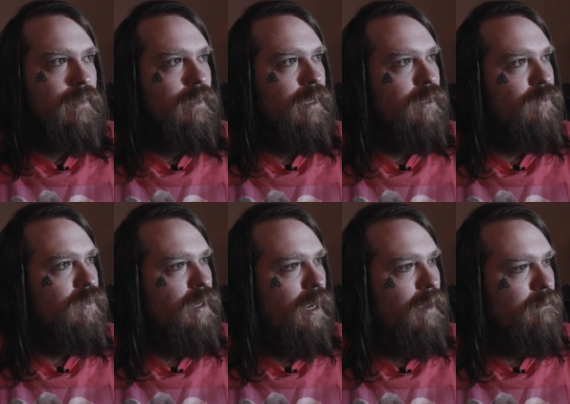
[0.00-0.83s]
Can you
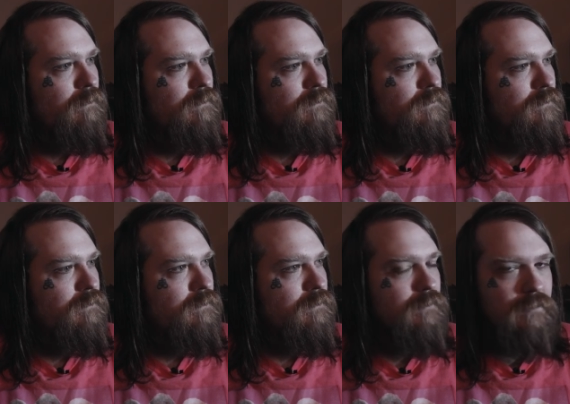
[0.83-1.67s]
stop?
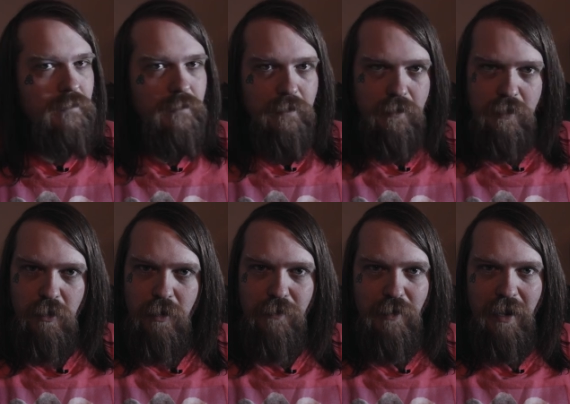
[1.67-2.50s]

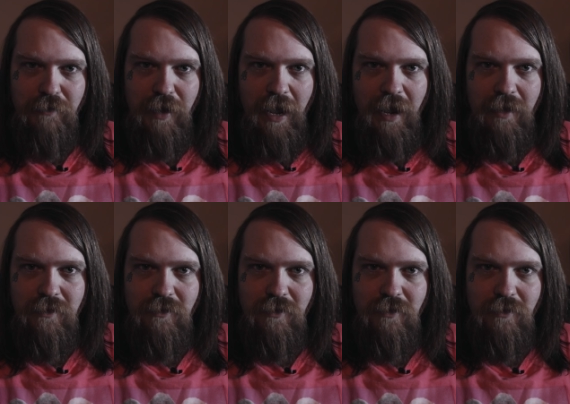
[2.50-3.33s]
Don't ever have
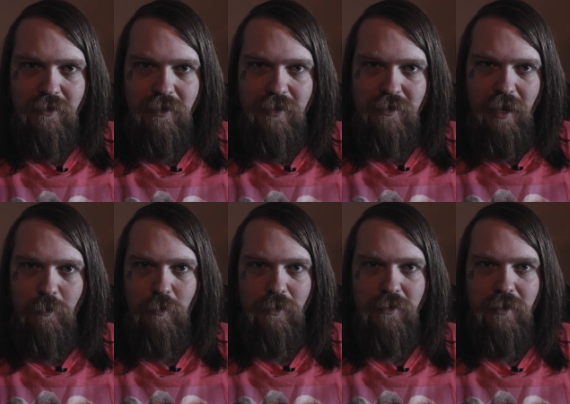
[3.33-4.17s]
cats. It's not
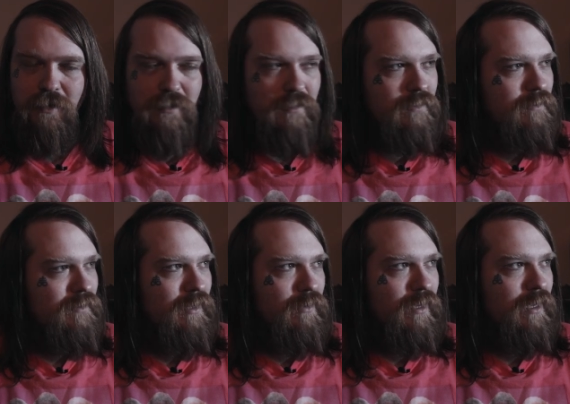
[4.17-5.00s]
worth it.
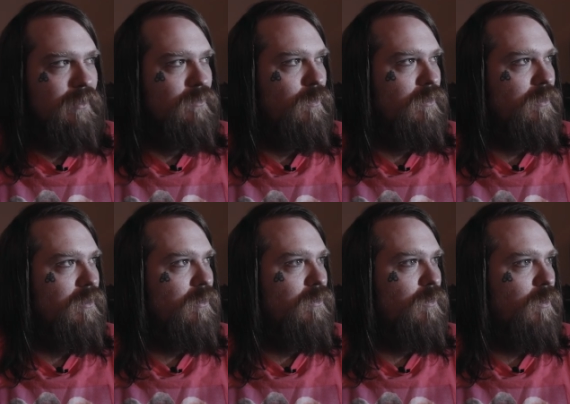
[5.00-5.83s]
Okay, it's worth it.
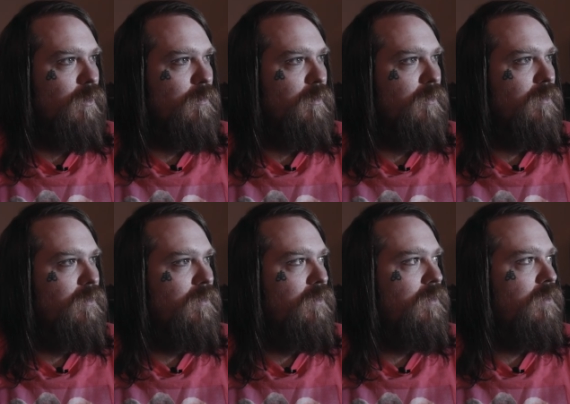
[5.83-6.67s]
They're adorable.
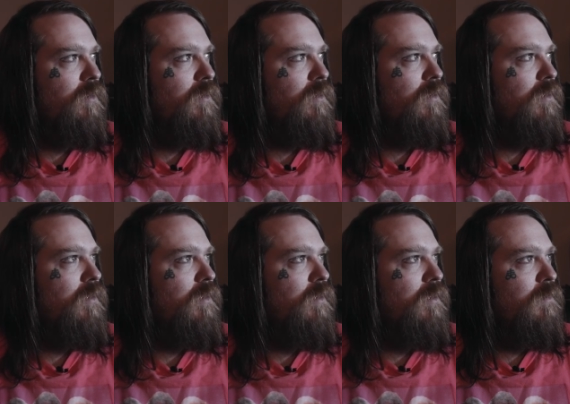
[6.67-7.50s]

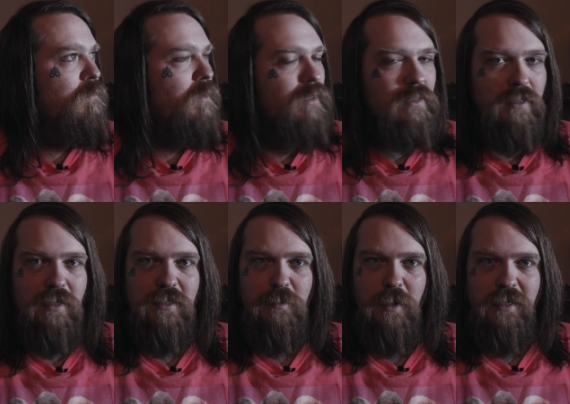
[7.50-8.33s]
But
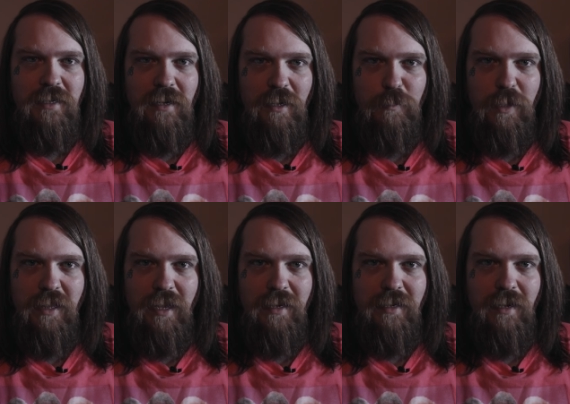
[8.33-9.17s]
he's about to knock my
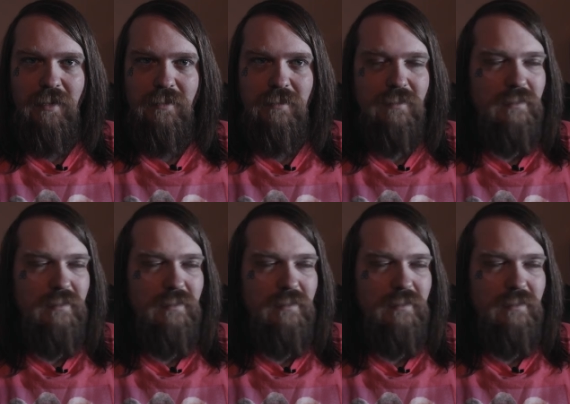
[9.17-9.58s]
light down.